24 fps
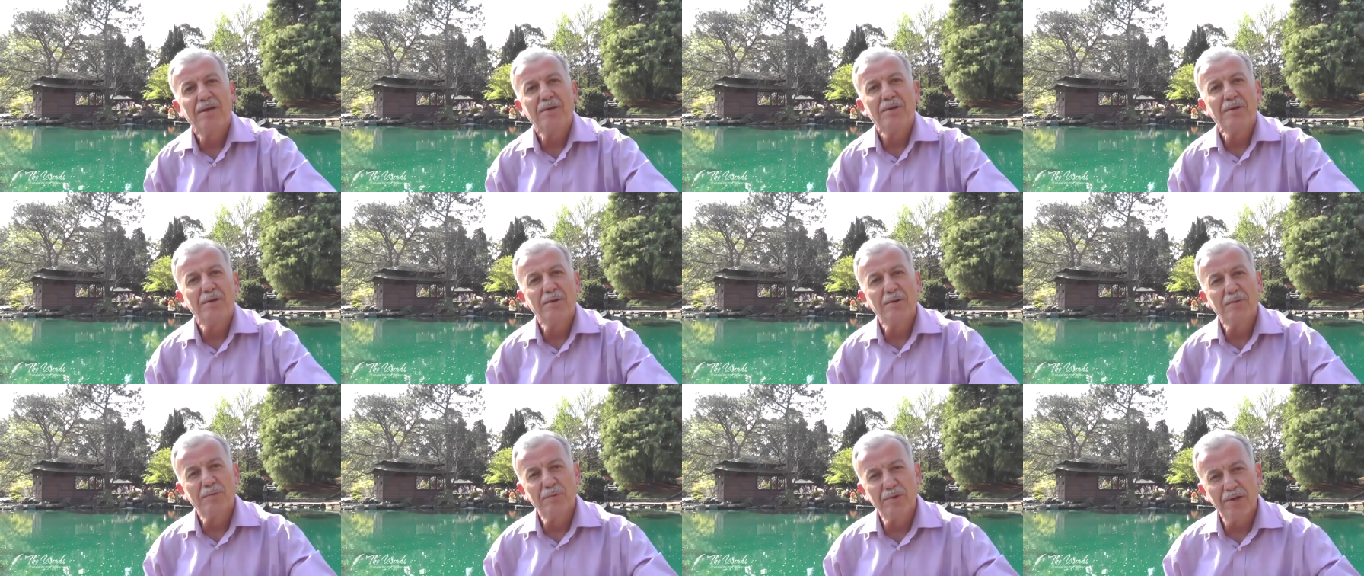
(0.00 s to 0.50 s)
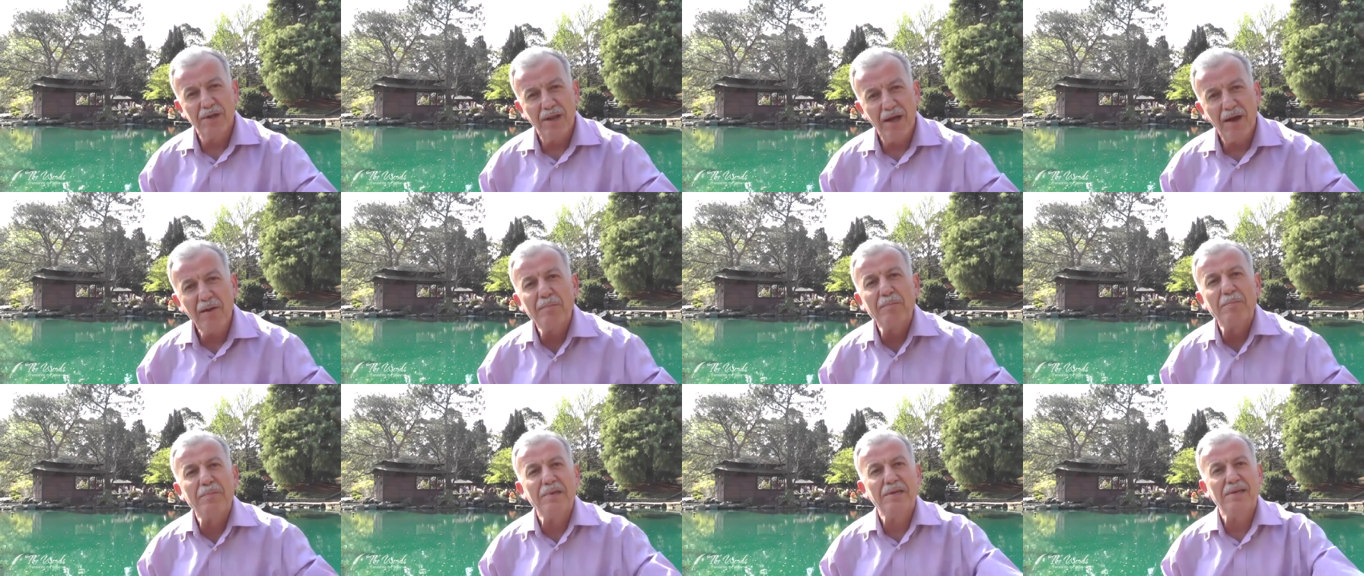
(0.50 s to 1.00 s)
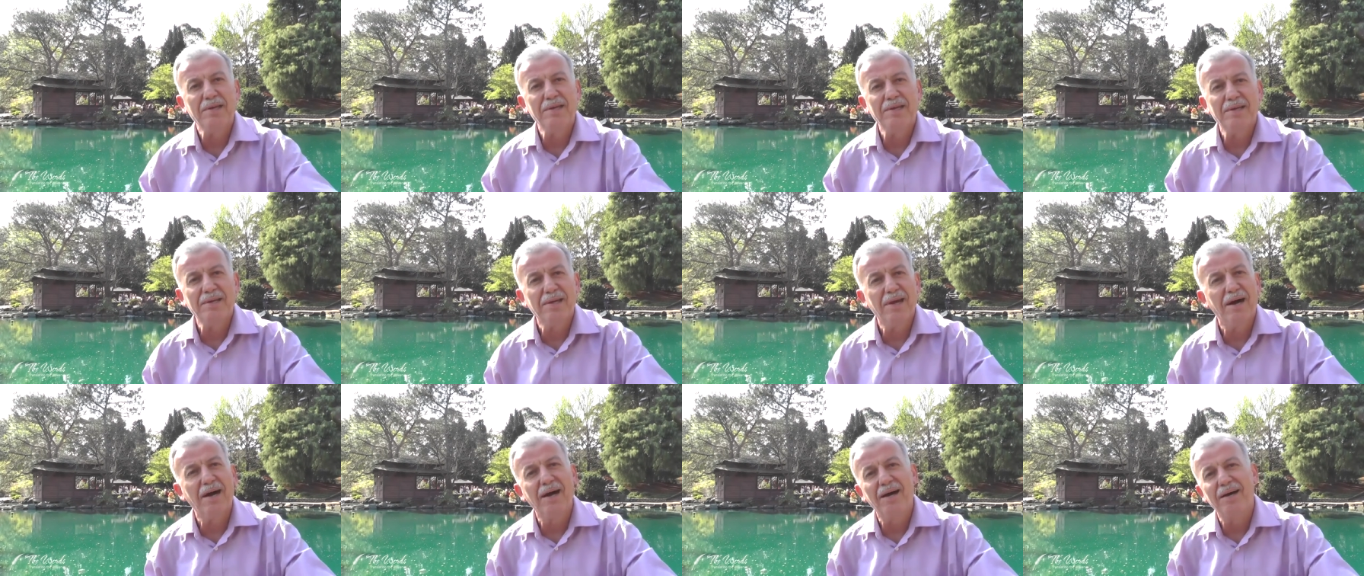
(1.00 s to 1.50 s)
You know, we love being
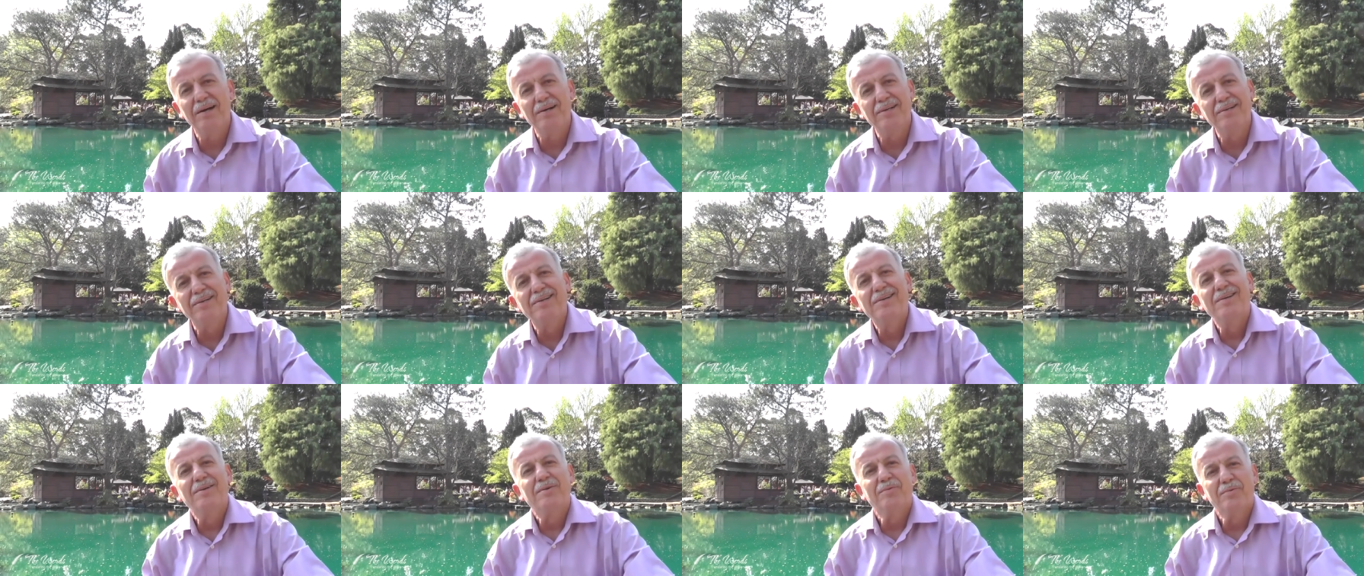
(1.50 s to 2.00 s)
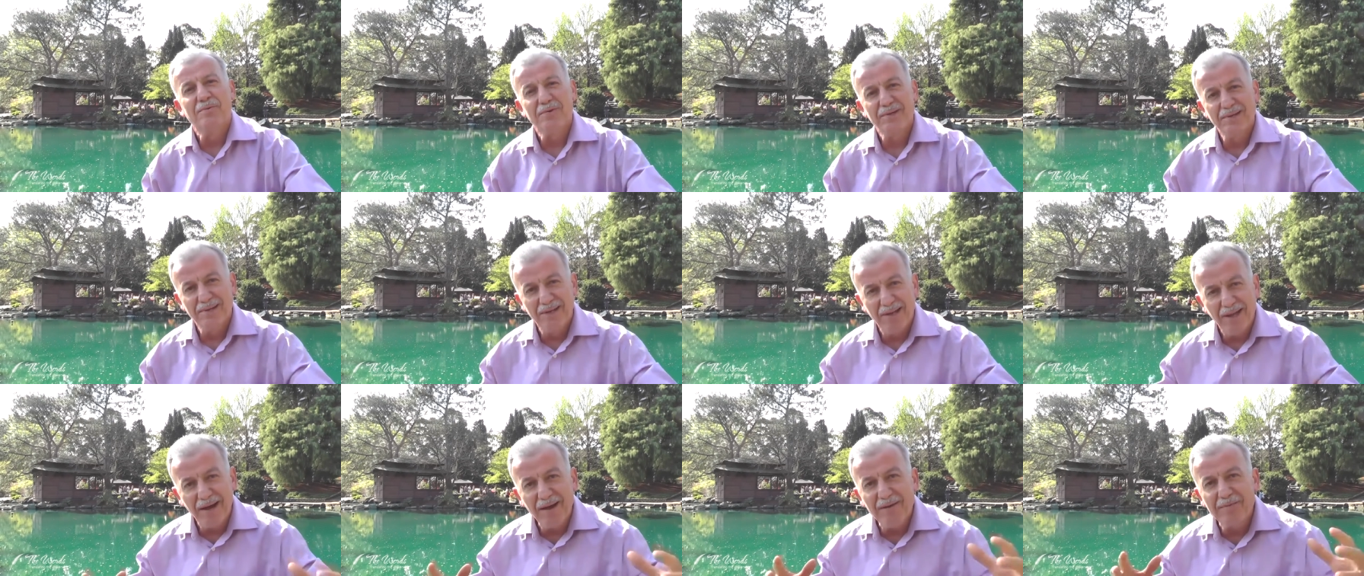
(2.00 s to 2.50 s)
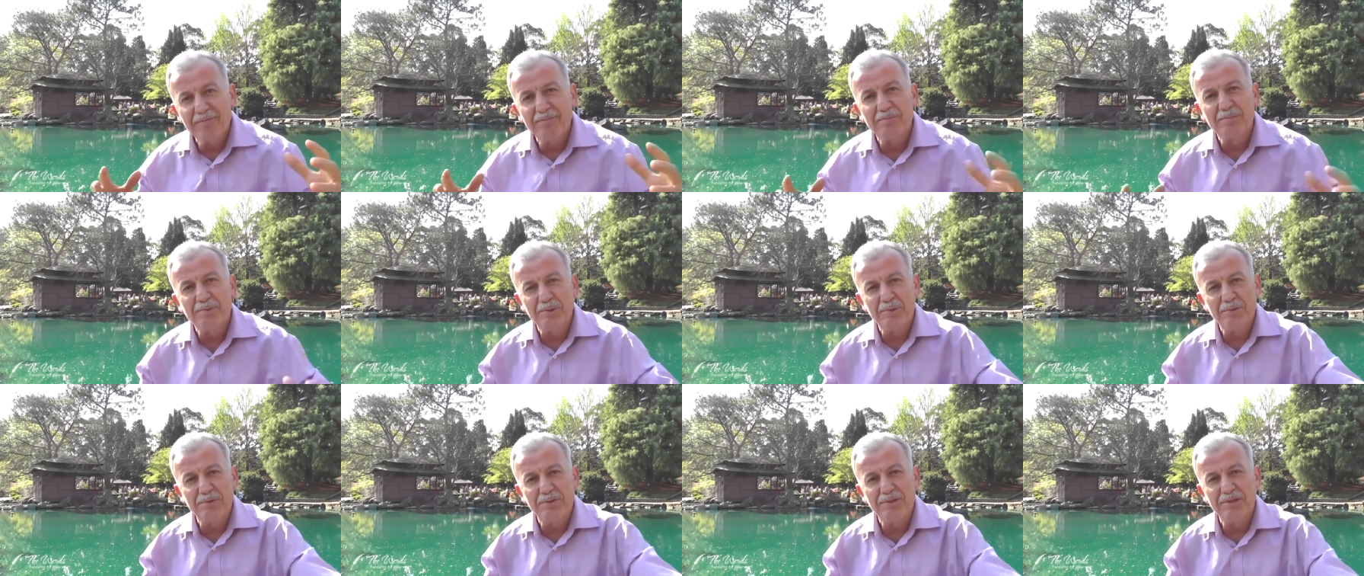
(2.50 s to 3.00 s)
young, we love
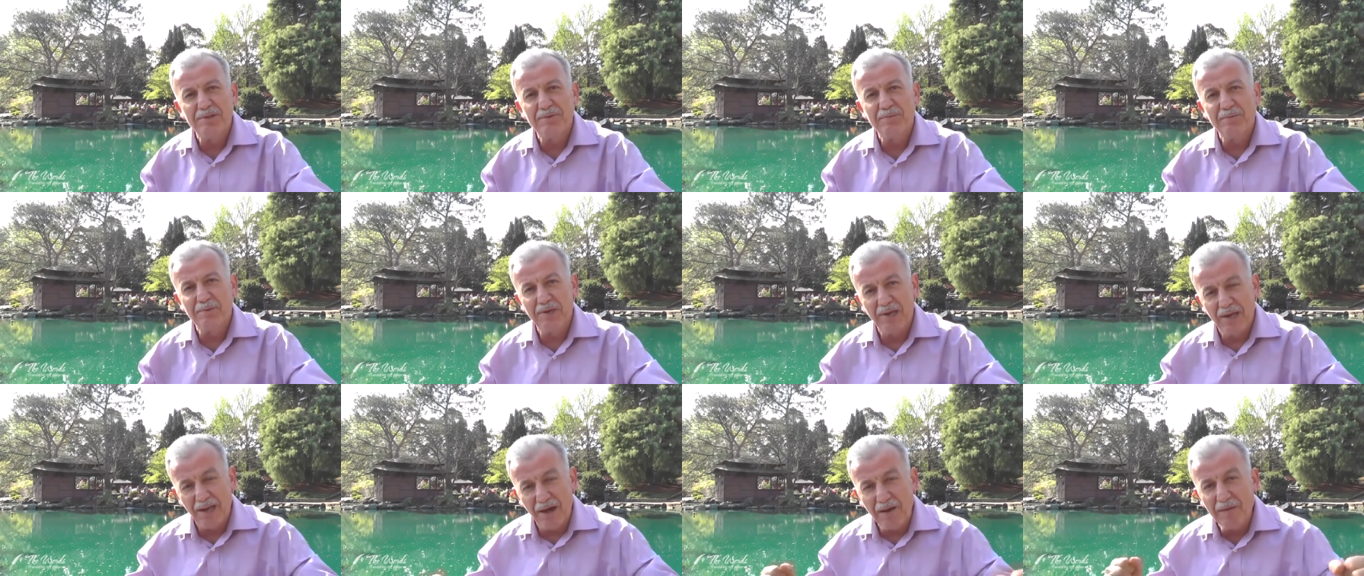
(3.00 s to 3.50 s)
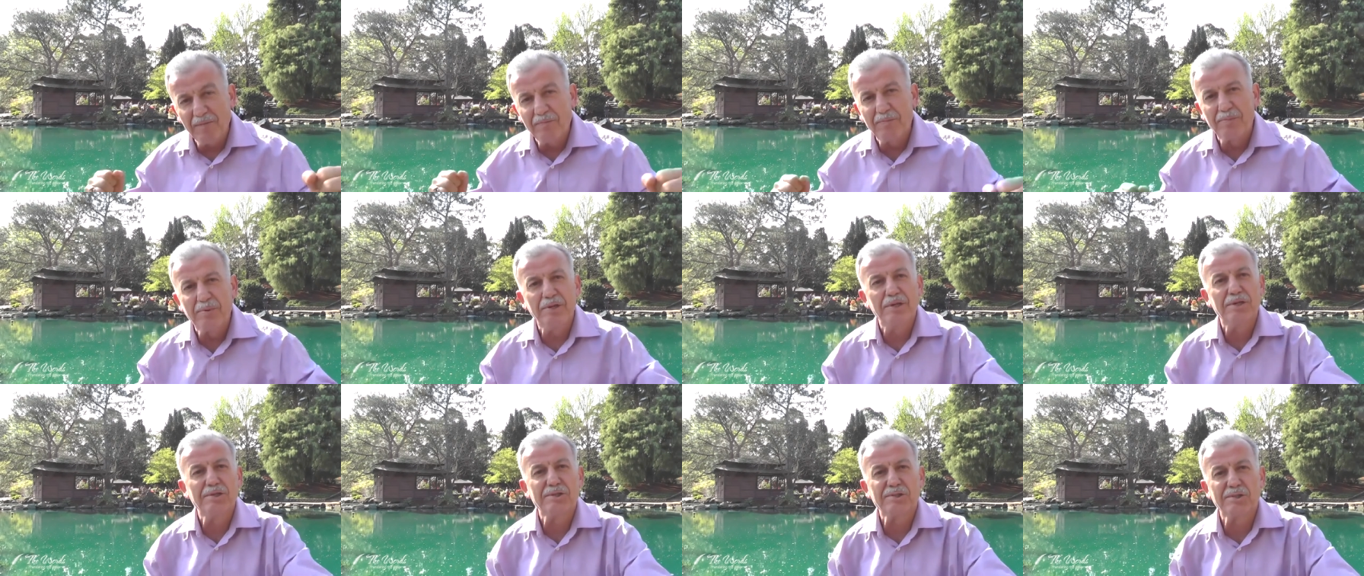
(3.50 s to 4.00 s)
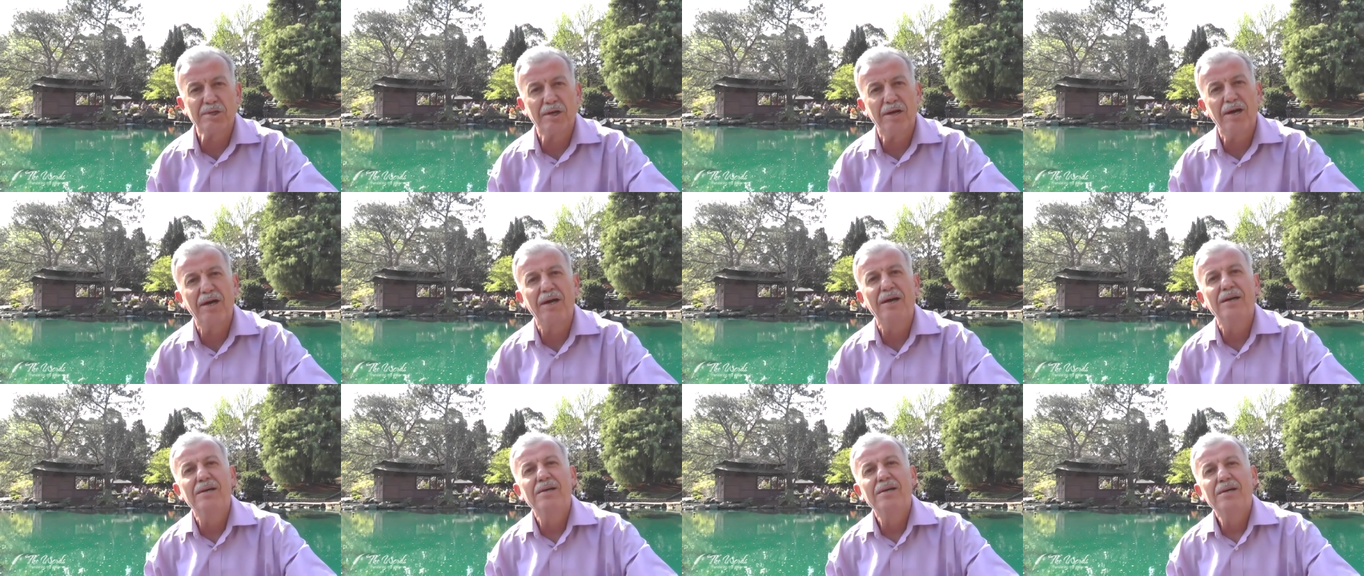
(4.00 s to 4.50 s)
beauty, we love
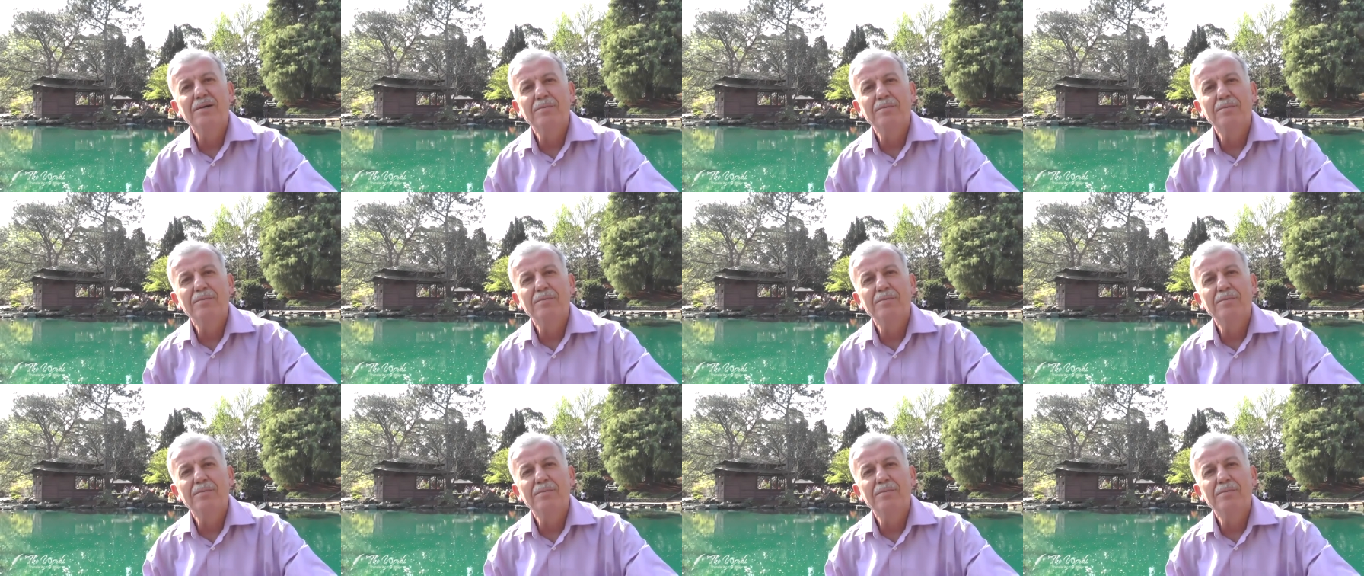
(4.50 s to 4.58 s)
pleasure,